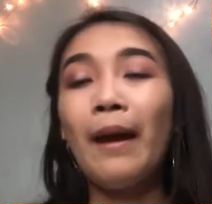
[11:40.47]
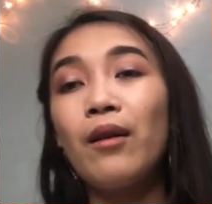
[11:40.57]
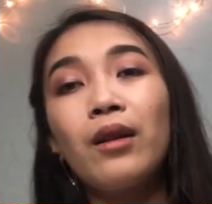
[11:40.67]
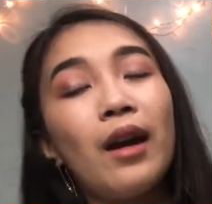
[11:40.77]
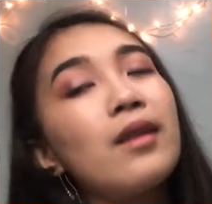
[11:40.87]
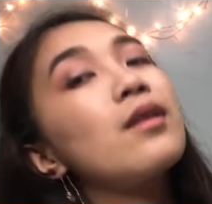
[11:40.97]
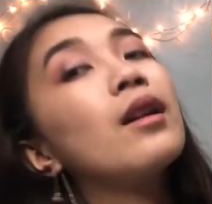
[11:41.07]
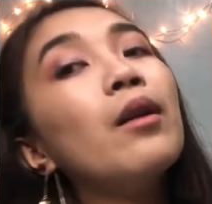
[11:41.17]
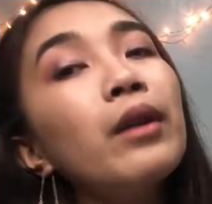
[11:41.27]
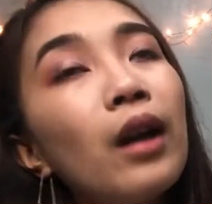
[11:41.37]
Okay, so
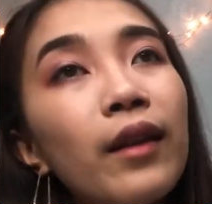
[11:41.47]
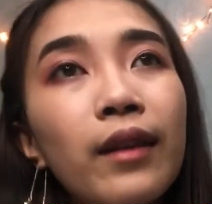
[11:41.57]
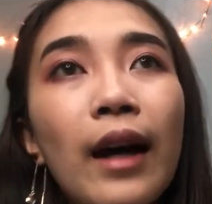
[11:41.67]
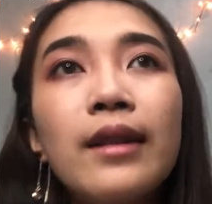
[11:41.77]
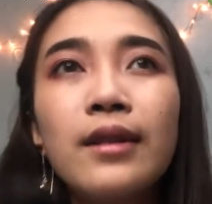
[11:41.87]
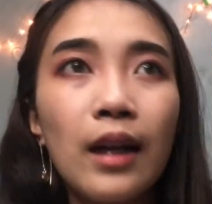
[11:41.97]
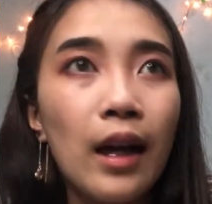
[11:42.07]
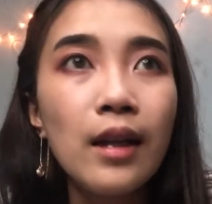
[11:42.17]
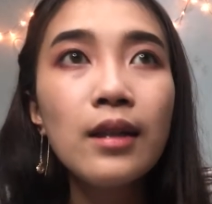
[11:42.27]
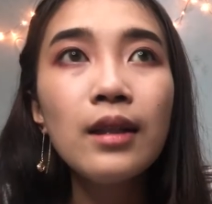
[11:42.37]
now we got that
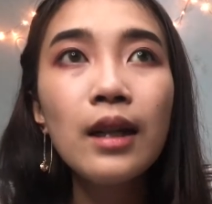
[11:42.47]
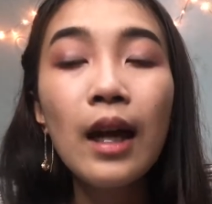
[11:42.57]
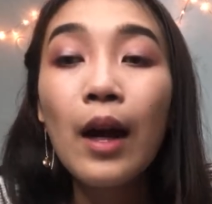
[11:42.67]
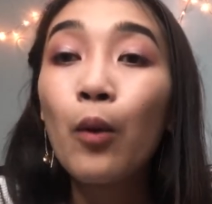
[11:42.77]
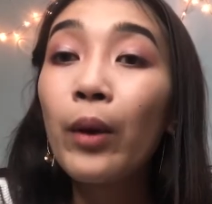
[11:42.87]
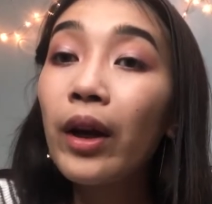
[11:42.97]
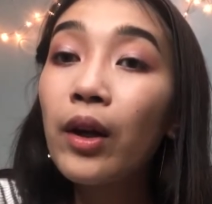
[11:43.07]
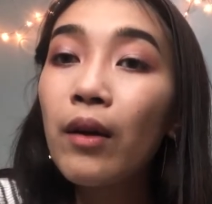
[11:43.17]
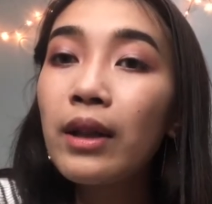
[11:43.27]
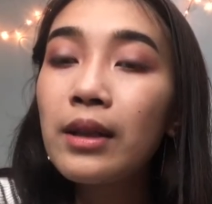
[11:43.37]
done. We're
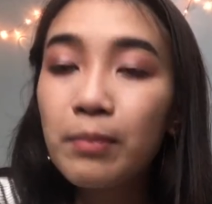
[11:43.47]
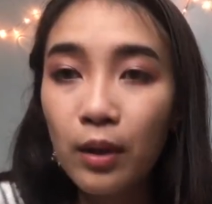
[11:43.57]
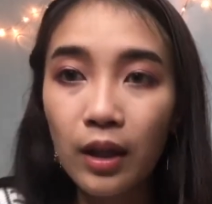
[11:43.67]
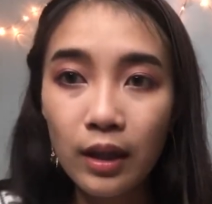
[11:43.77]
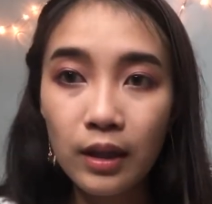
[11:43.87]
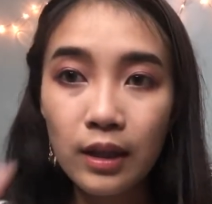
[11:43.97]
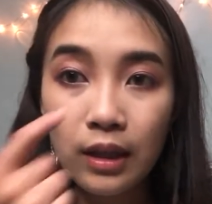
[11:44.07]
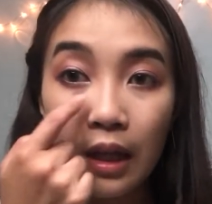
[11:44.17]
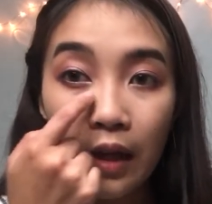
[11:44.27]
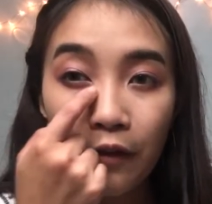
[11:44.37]
going to put
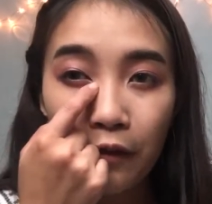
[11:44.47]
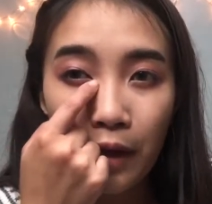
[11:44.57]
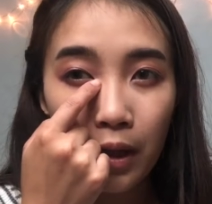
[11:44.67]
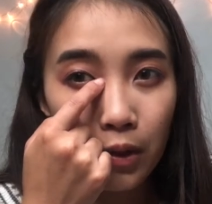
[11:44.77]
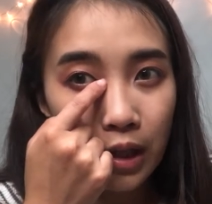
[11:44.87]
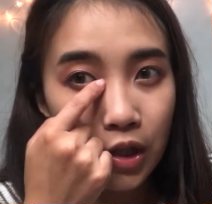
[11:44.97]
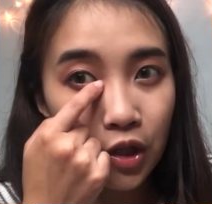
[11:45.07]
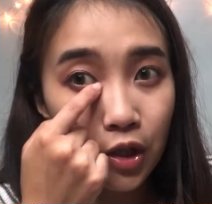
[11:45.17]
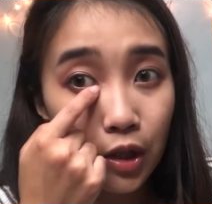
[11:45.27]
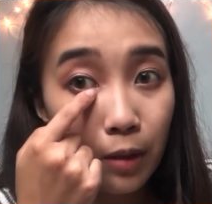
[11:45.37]
a very
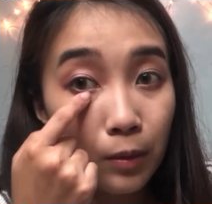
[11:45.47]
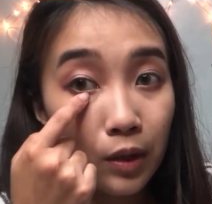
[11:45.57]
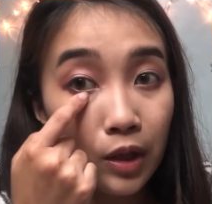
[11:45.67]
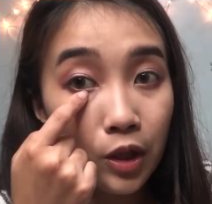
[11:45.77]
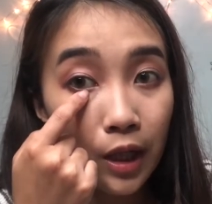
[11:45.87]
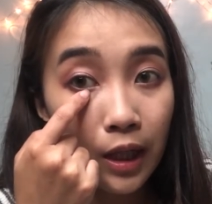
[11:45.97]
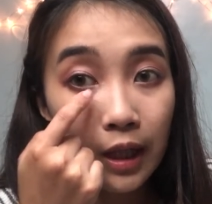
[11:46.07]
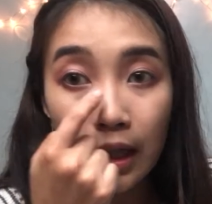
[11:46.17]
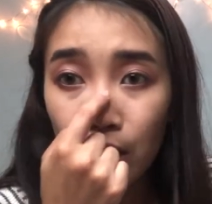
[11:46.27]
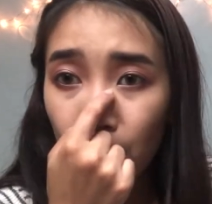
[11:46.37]
shimmery shade
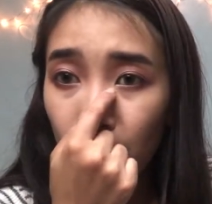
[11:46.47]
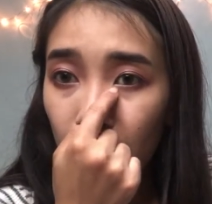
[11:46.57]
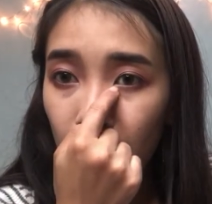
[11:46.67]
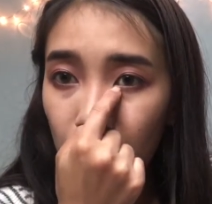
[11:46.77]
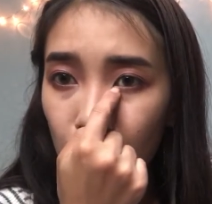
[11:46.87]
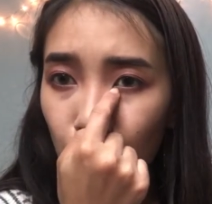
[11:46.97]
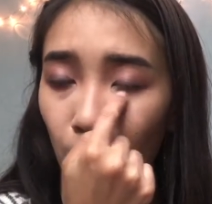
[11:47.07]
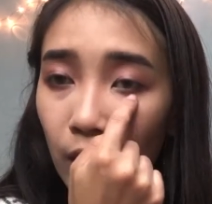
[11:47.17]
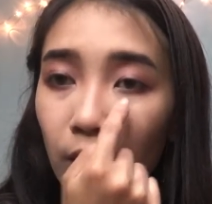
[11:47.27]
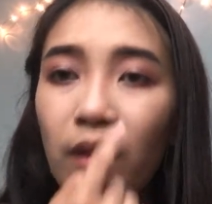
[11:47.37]
here. It's
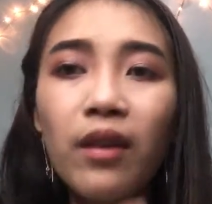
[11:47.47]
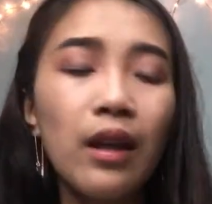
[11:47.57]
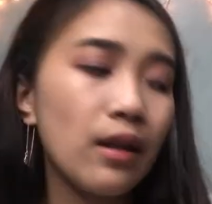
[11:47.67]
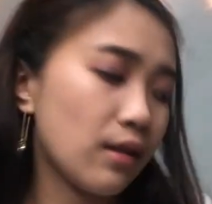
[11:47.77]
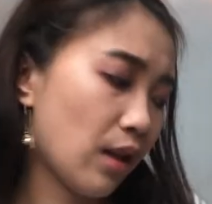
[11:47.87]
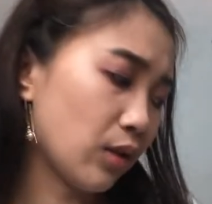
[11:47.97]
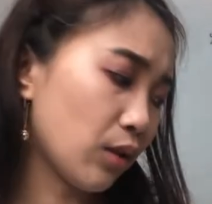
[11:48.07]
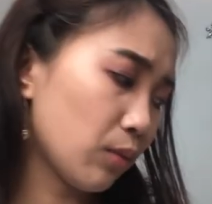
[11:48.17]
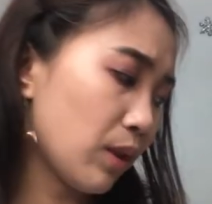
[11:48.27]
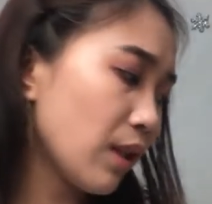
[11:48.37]
one of the things that
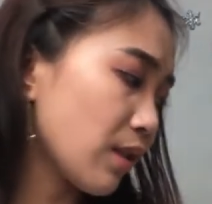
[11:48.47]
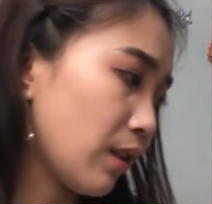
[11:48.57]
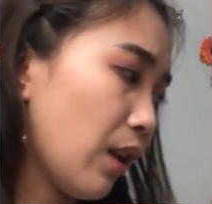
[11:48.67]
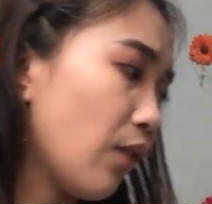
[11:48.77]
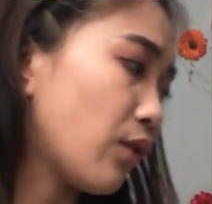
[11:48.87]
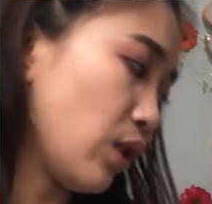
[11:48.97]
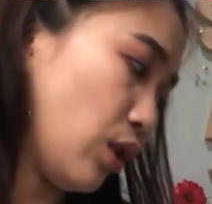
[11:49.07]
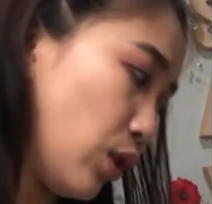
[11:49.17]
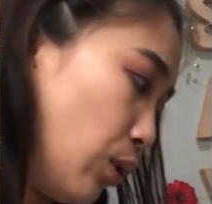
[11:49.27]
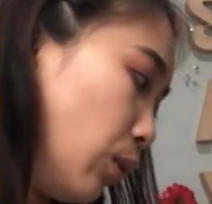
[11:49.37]
Koreans love to
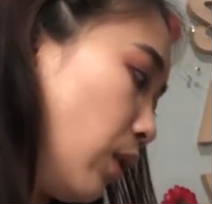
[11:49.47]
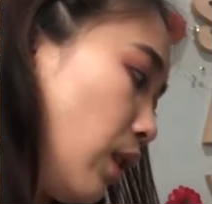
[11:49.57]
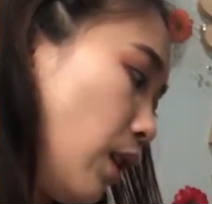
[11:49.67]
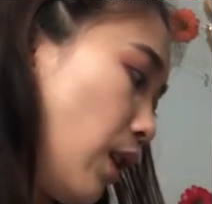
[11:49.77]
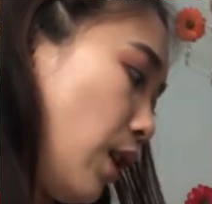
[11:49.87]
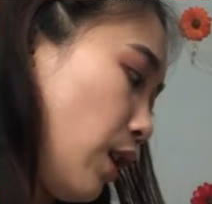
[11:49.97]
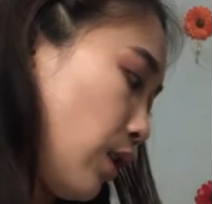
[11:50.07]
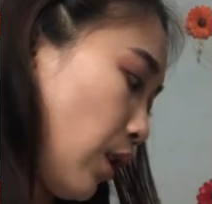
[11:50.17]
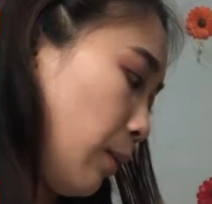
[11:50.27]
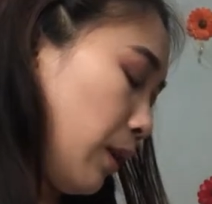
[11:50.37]
do.
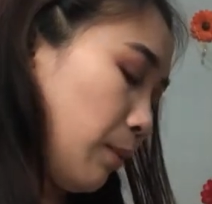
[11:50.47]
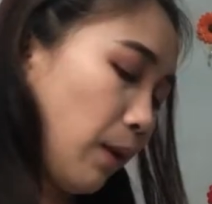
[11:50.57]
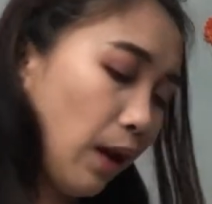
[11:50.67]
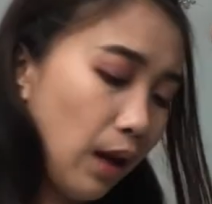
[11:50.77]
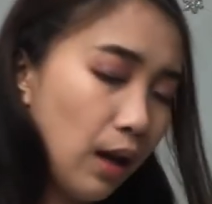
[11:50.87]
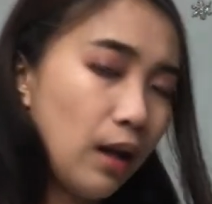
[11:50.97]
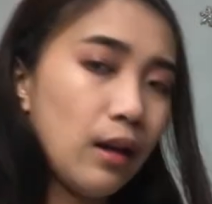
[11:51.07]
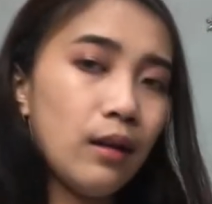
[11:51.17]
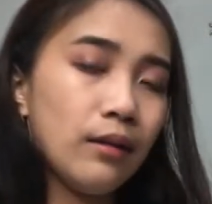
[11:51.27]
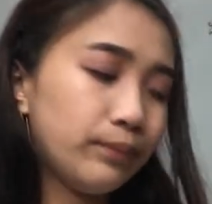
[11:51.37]
So I'm gonna
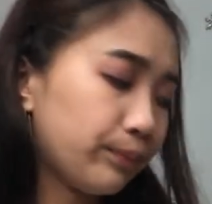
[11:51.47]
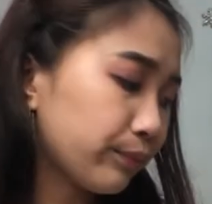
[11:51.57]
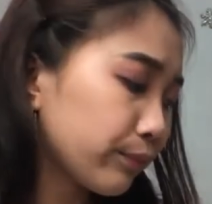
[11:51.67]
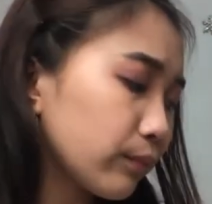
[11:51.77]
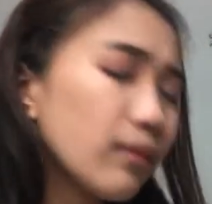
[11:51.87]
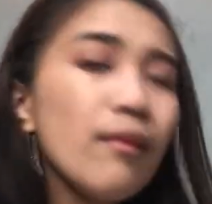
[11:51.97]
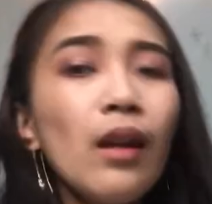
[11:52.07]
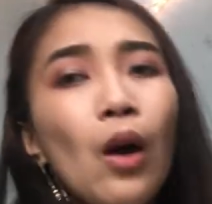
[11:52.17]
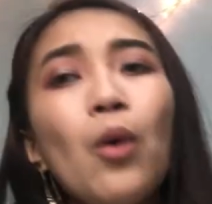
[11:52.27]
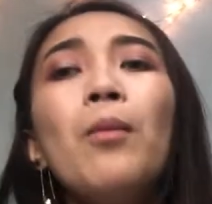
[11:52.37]
pay
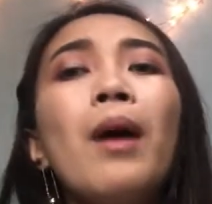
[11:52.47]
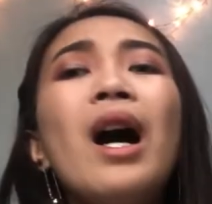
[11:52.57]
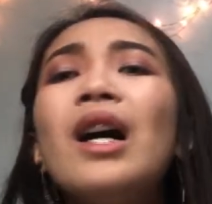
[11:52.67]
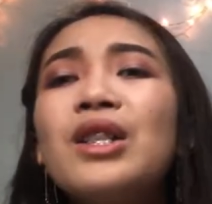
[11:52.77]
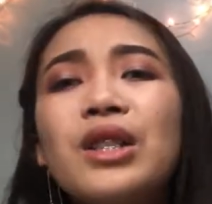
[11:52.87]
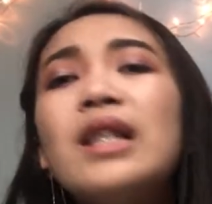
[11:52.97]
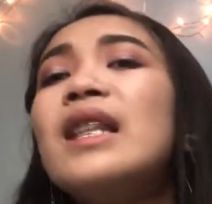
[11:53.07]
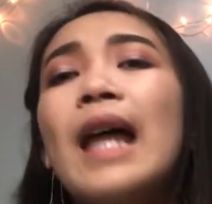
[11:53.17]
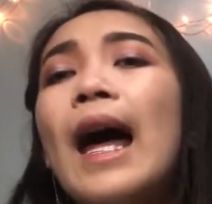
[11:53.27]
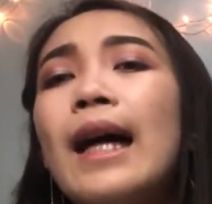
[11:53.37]
homage to
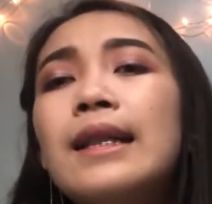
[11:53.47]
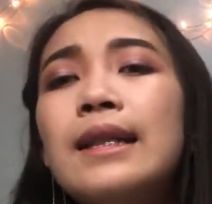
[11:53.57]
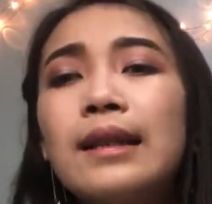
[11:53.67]
that.